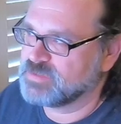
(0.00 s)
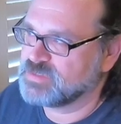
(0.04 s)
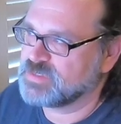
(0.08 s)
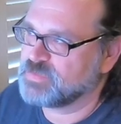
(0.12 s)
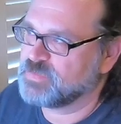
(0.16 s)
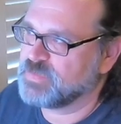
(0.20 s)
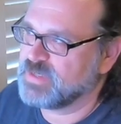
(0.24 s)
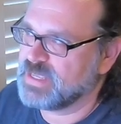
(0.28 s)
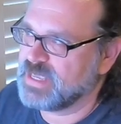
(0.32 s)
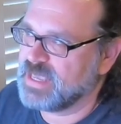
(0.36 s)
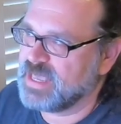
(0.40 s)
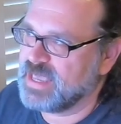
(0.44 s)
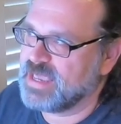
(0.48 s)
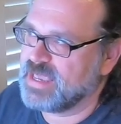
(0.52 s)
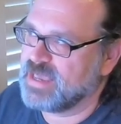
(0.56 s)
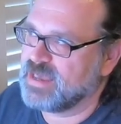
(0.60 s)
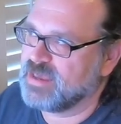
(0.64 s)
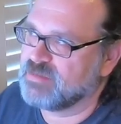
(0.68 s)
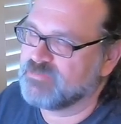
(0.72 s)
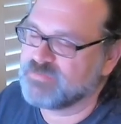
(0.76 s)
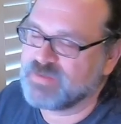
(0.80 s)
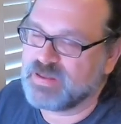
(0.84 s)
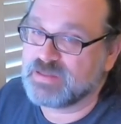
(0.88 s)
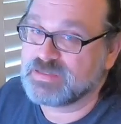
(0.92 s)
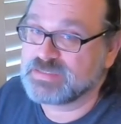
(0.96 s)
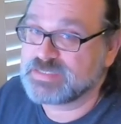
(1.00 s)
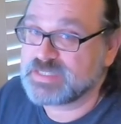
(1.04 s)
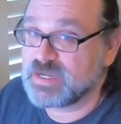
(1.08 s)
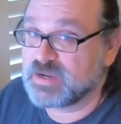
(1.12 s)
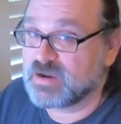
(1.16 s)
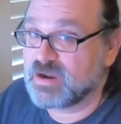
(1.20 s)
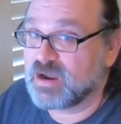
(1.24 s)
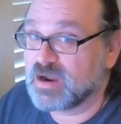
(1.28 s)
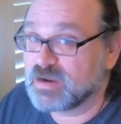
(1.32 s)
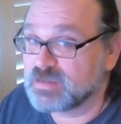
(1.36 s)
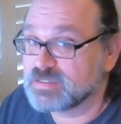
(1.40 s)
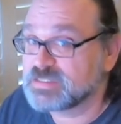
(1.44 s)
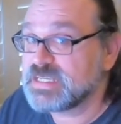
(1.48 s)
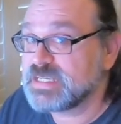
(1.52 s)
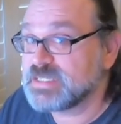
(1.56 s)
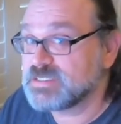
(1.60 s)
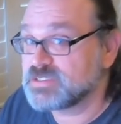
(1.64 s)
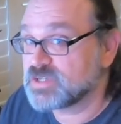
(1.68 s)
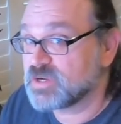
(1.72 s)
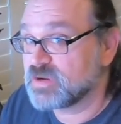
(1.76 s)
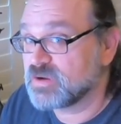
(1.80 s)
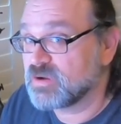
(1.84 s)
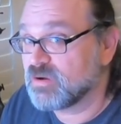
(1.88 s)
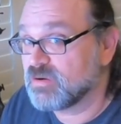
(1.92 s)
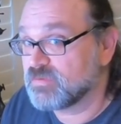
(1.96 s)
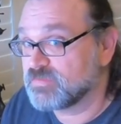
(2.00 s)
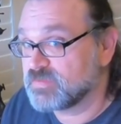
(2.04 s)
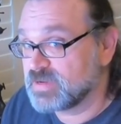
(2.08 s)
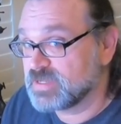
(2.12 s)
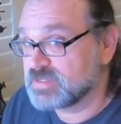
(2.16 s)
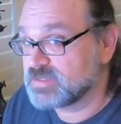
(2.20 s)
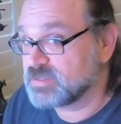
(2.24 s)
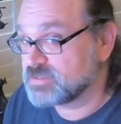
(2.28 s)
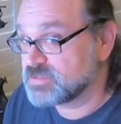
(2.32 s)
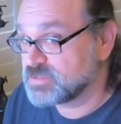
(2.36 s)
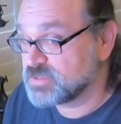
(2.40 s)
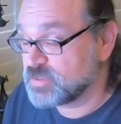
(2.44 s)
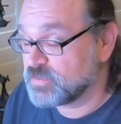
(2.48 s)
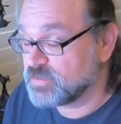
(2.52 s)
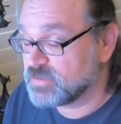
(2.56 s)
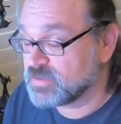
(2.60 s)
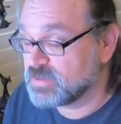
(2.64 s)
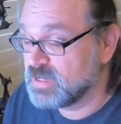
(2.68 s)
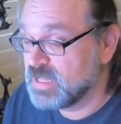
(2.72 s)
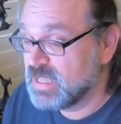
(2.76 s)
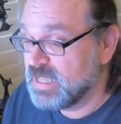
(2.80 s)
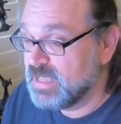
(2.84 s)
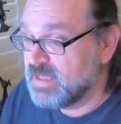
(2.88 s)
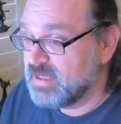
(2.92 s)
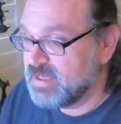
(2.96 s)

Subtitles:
be a volunteer art teacher over at their school.